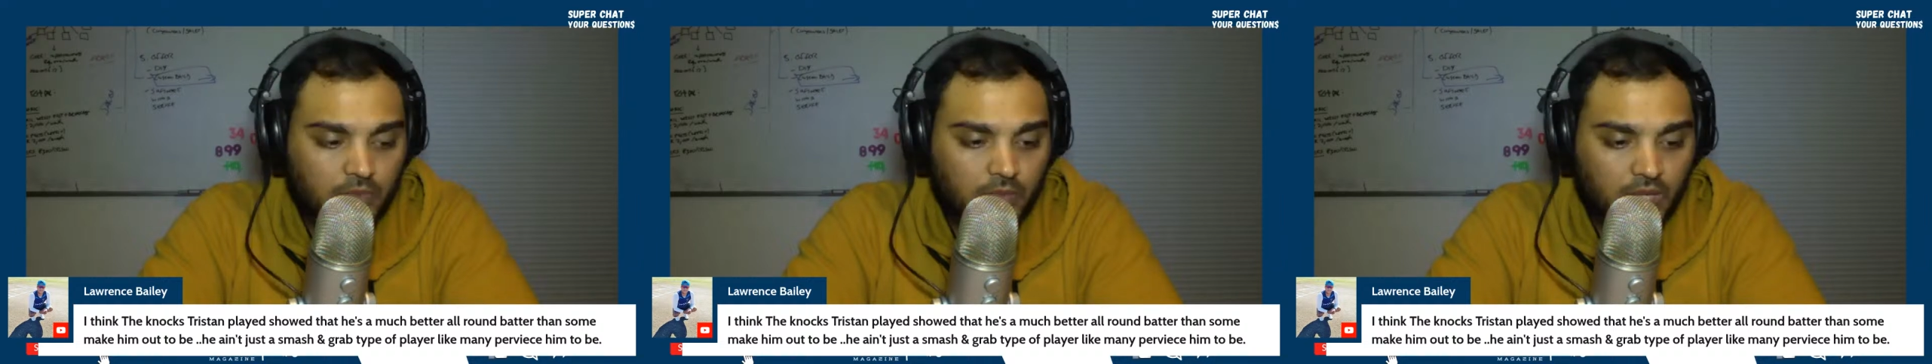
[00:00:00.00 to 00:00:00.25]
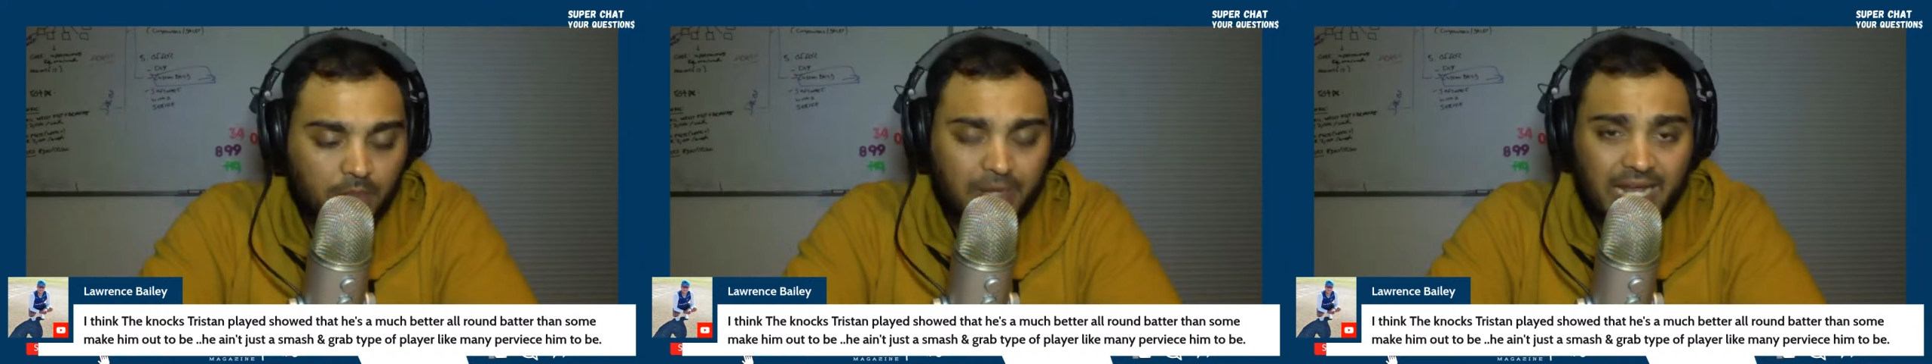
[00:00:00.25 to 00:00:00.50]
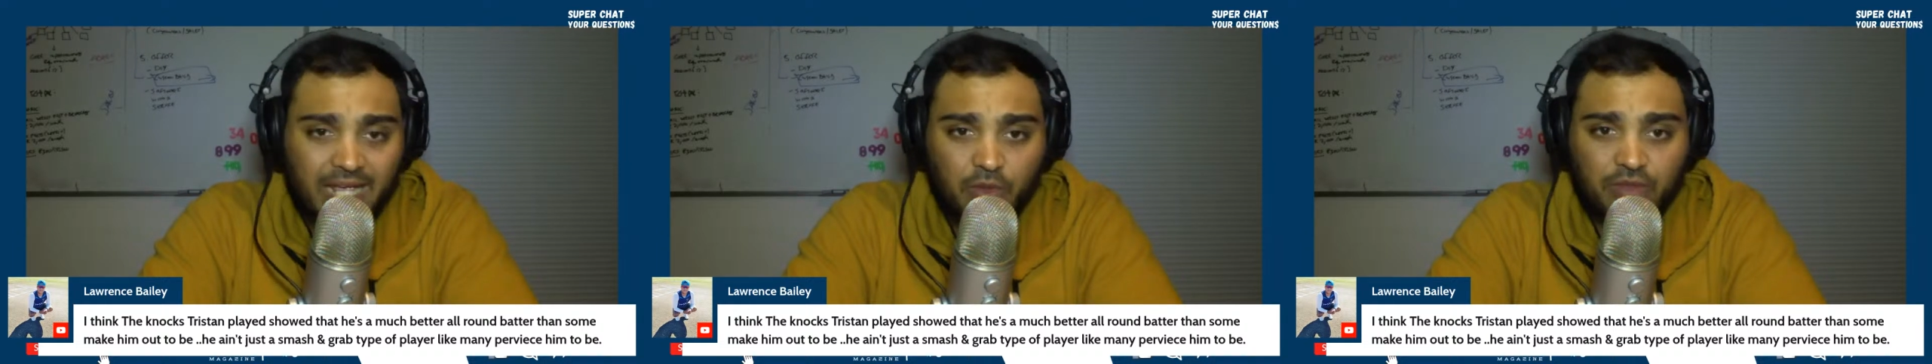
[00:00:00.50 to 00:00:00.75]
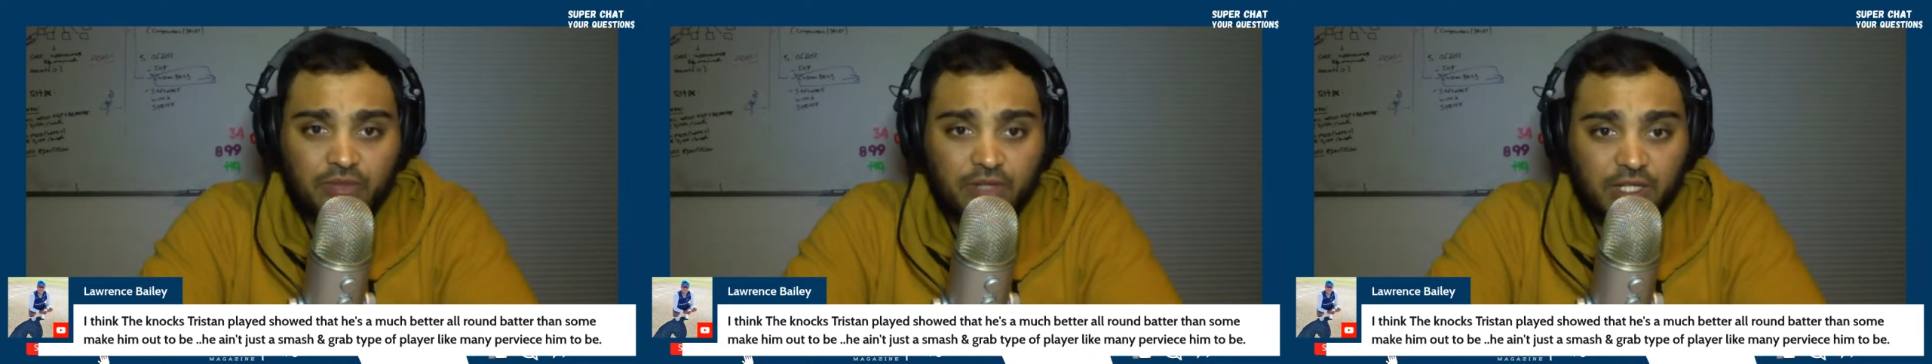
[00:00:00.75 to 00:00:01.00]
play
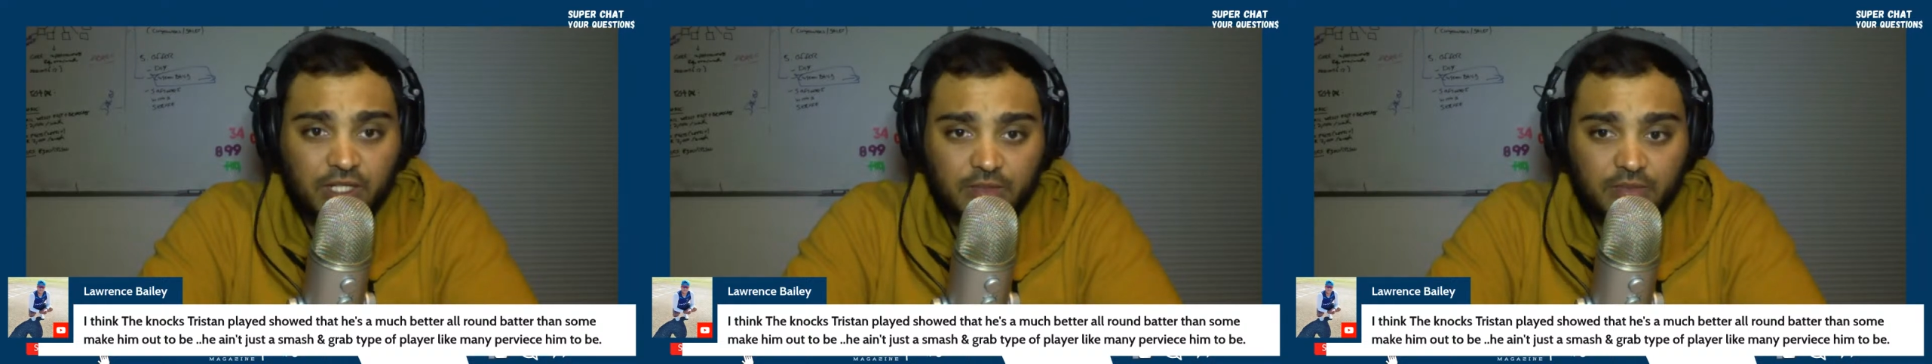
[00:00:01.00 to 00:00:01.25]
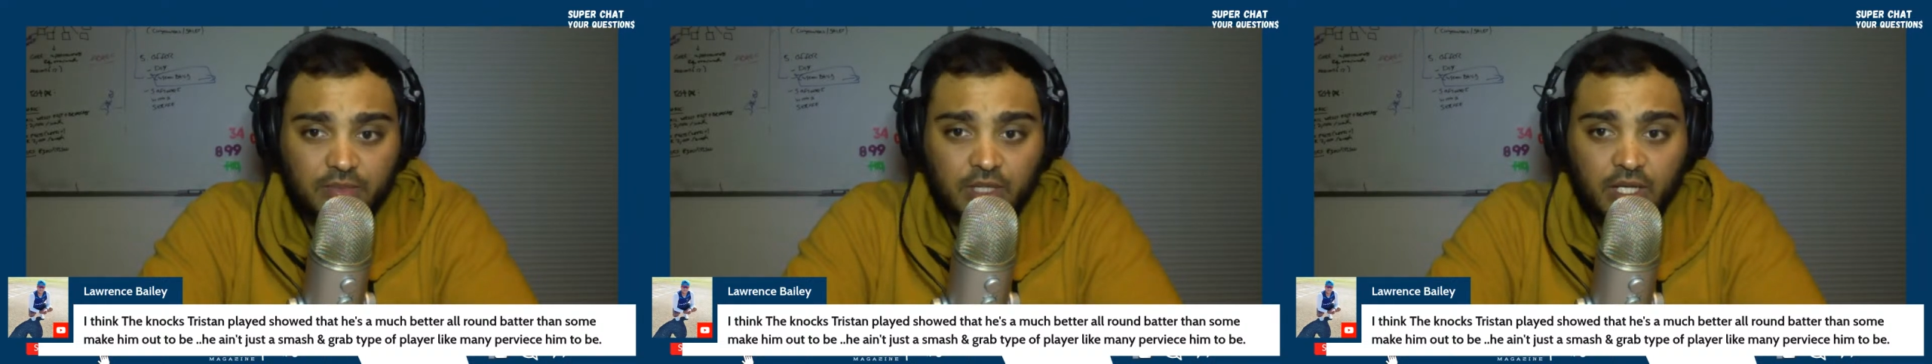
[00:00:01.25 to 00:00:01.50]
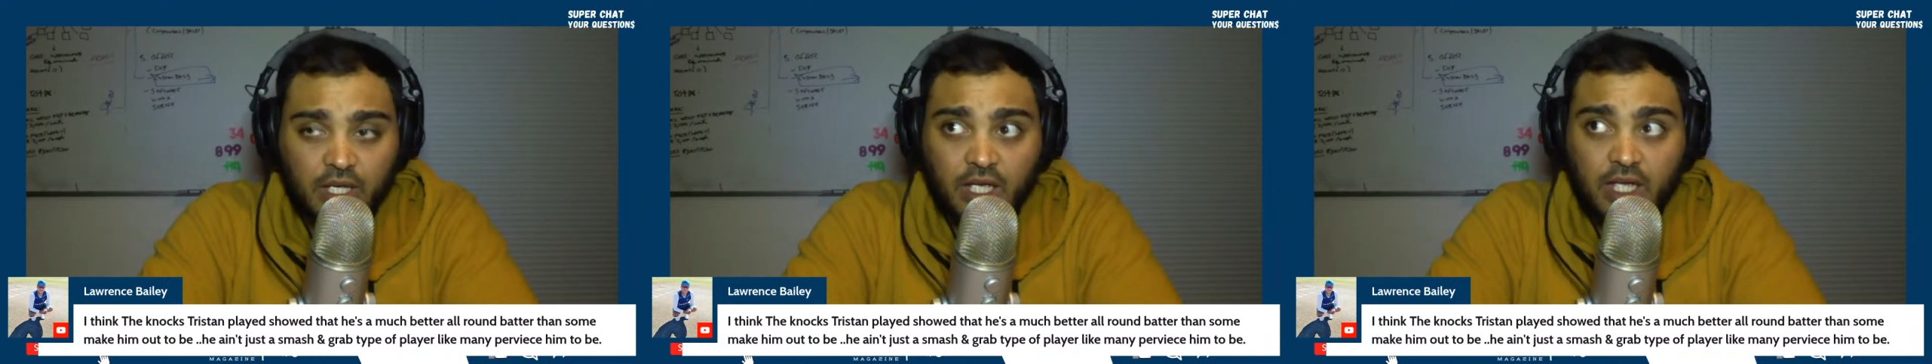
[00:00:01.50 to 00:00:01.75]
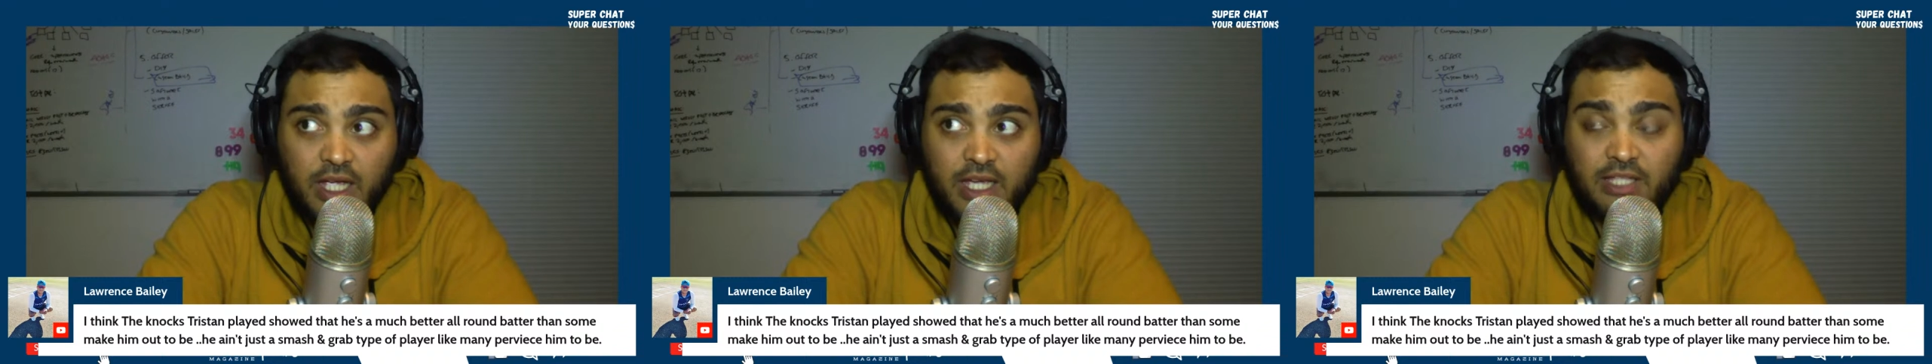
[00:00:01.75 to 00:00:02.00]
with freedom.
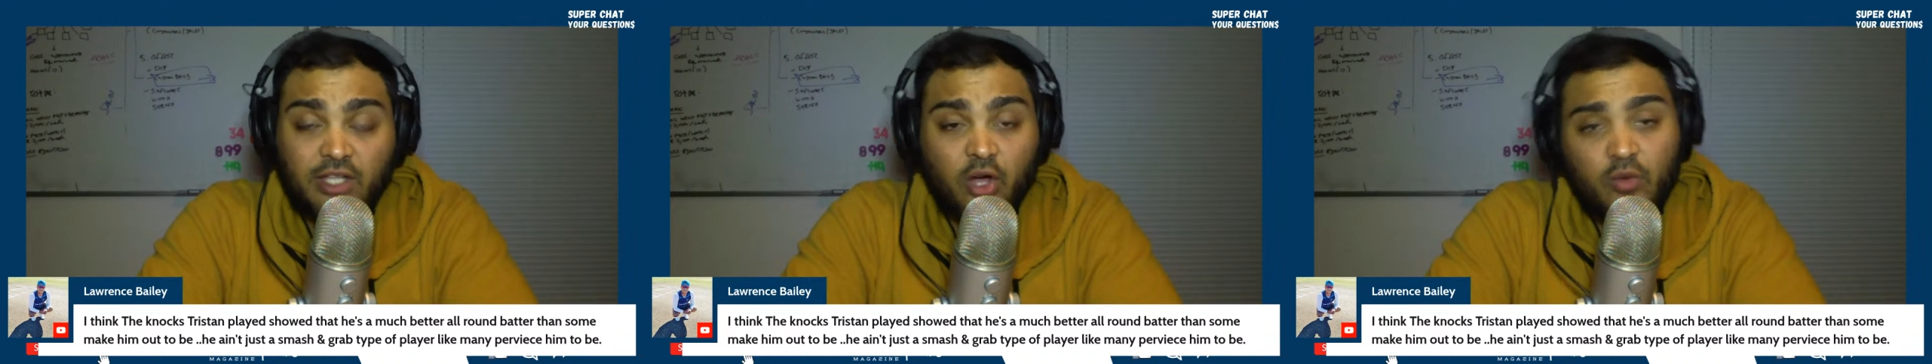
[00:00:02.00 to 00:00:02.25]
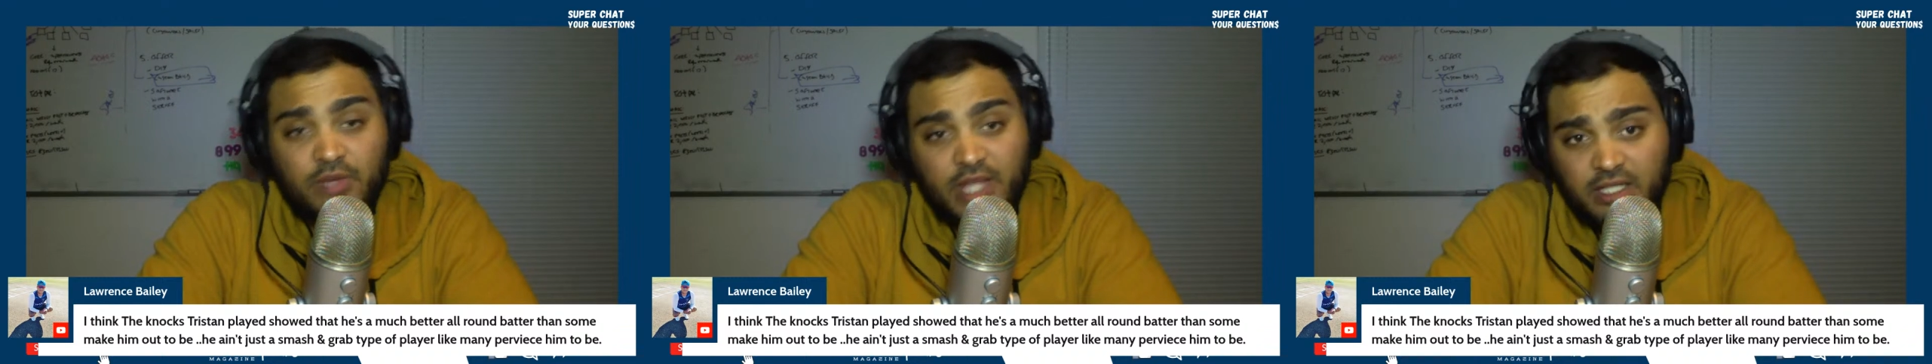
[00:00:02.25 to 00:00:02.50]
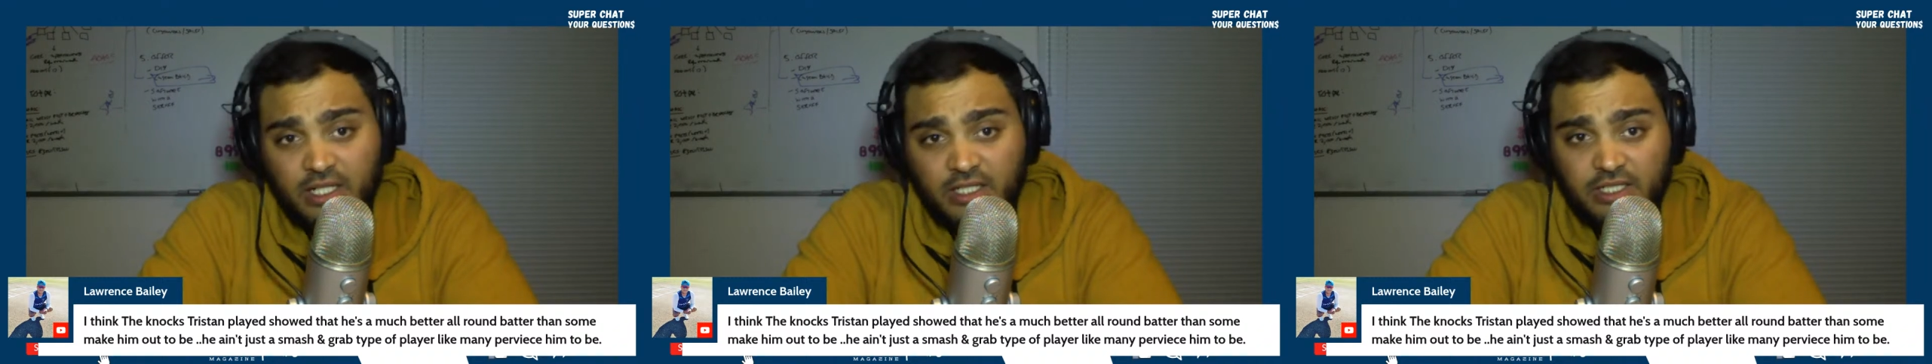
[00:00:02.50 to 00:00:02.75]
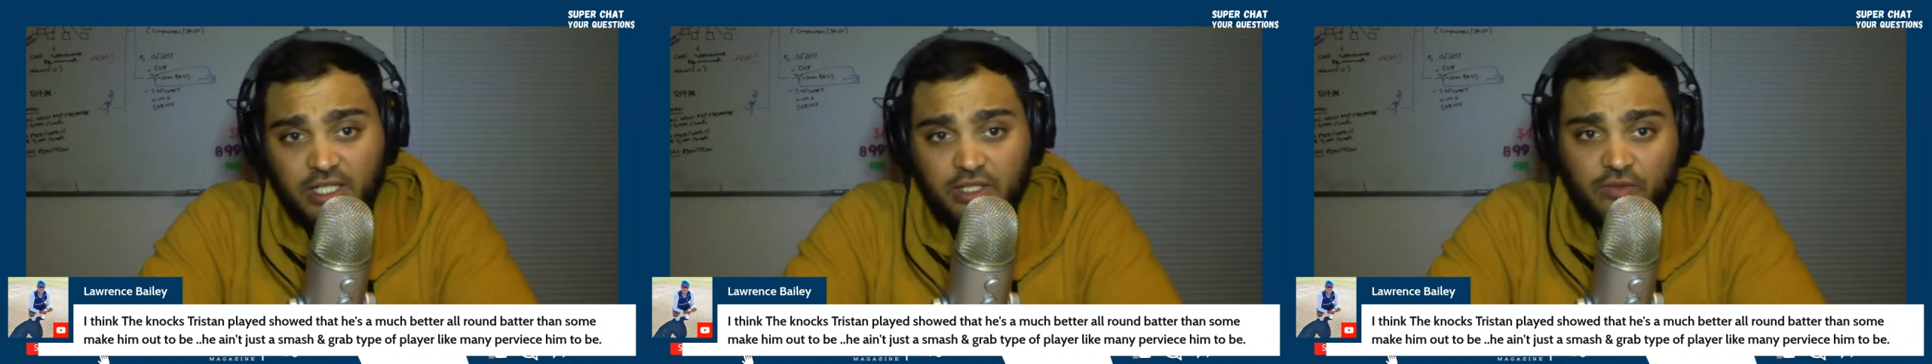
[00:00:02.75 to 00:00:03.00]
He told me that in his
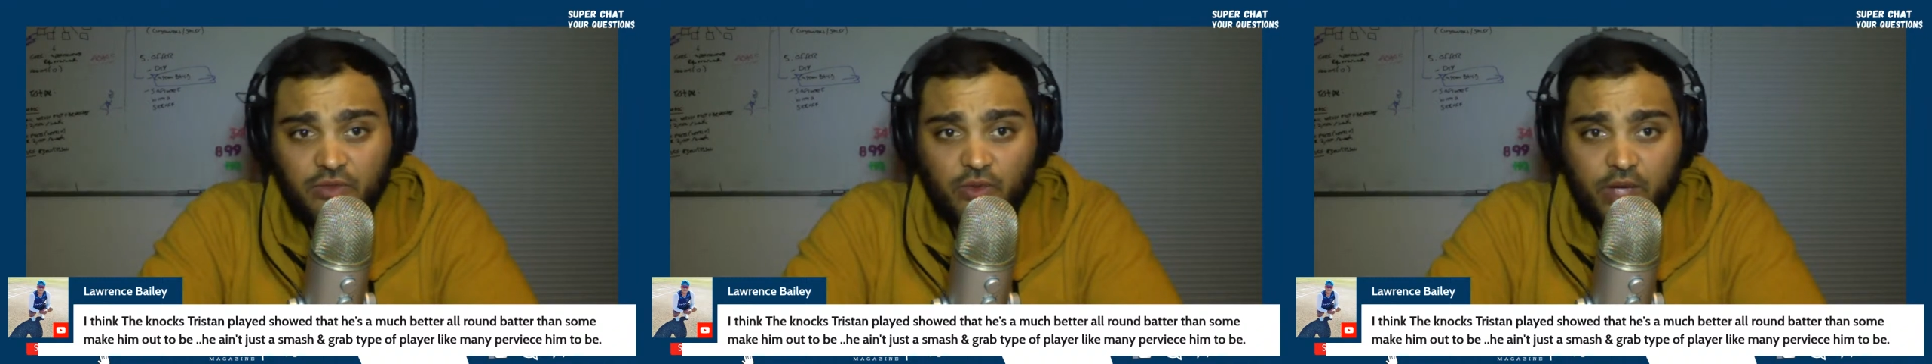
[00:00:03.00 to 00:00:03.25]
interview.